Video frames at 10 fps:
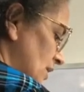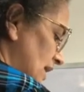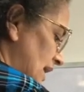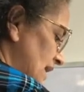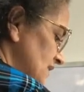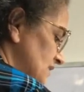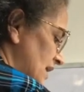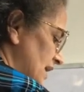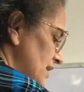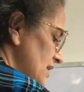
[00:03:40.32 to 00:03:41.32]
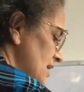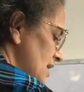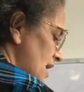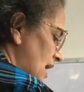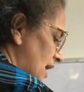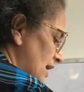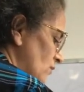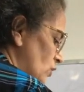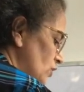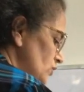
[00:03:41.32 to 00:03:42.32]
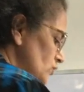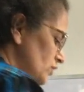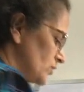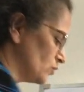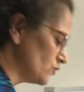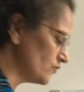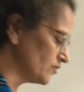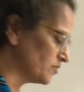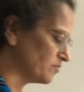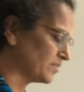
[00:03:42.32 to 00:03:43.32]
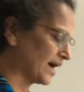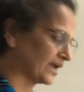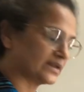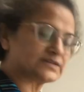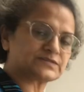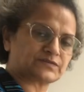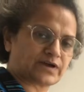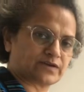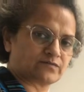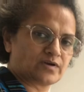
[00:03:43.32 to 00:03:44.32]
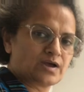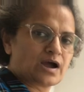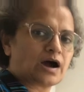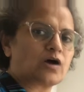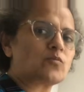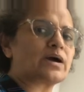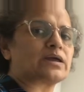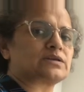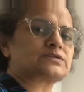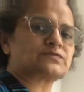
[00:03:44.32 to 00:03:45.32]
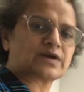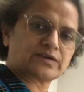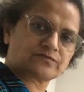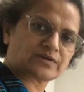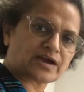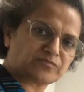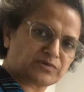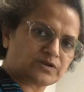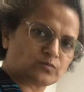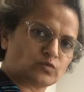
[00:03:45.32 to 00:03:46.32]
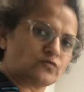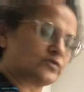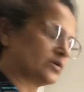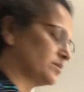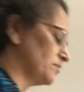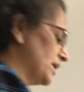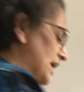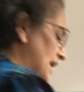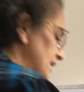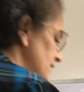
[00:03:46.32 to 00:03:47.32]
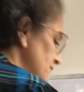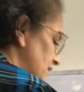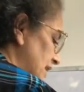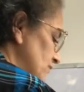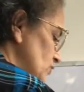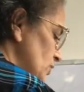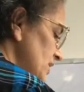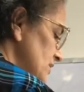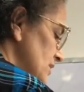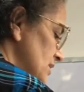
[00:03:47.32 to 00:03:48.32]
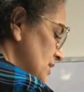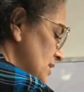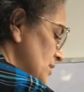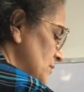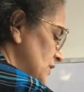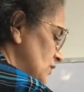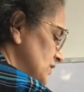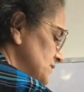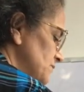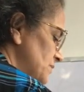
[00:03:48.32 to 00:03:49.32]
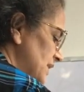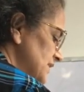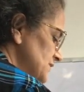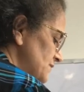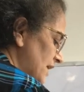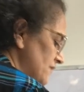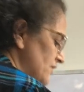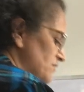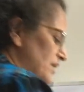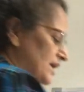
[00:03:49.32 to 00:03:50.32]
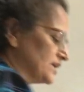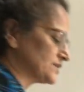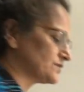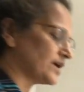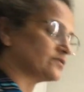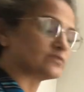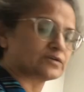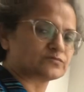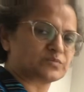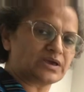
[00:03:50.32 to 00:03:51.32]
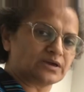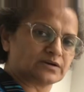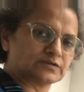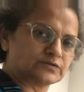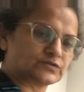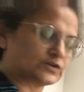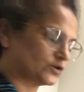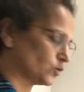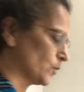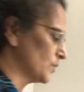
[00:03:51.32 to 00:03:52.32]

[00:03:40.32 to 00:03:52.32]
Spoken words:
x here. I want to remove minus 5. How minus 5 can be removed? By adding 5 to it. Because plus 5 and minus 5 gives me 0.